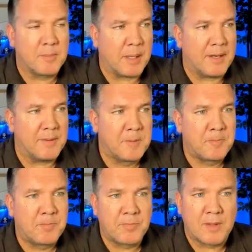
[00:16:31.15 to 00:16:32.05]
but
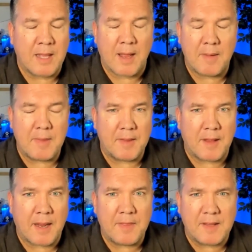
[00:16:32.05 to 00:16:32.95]
yeah,
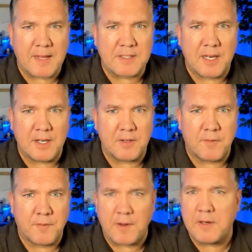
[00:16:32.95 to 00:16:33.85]
I think that's going to
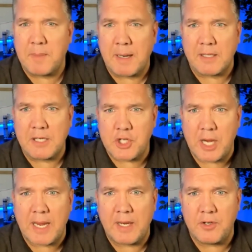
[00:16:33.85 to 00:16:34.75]
fundamentally
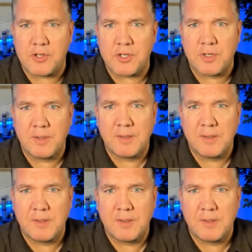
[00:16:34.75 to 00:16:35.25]
change